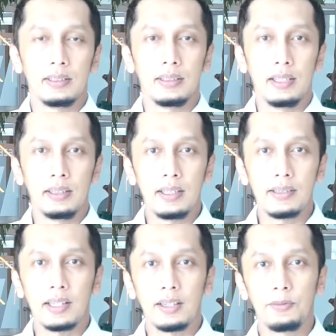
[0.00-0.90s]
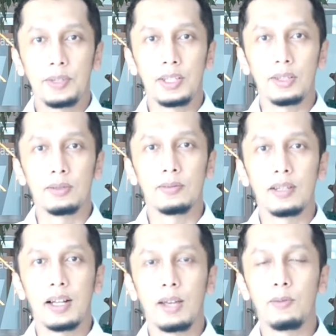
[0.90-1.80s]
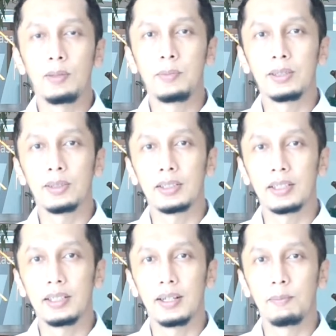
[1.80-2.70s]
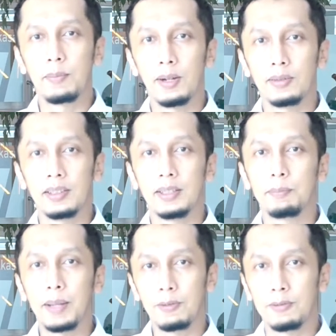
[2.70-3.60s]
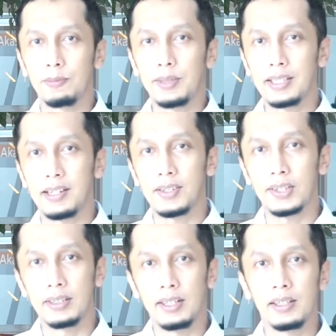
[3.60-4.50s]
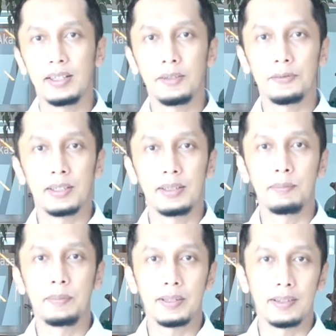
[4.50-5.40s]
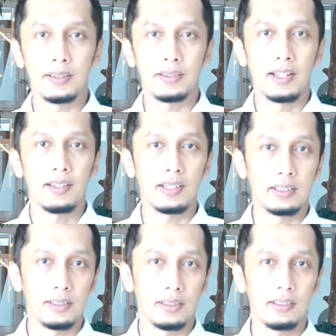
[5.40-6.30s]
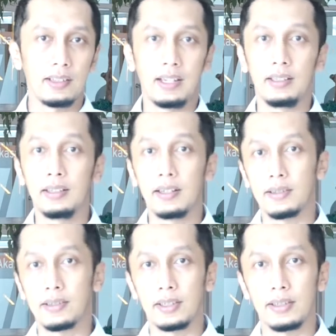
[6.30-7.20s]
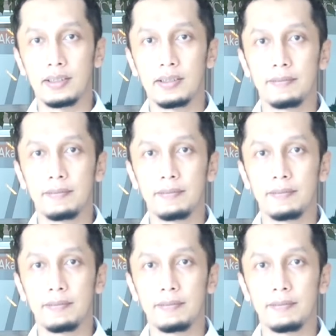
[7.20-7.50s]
In this second video, I will be talking about the platformization in different business sectors and industries.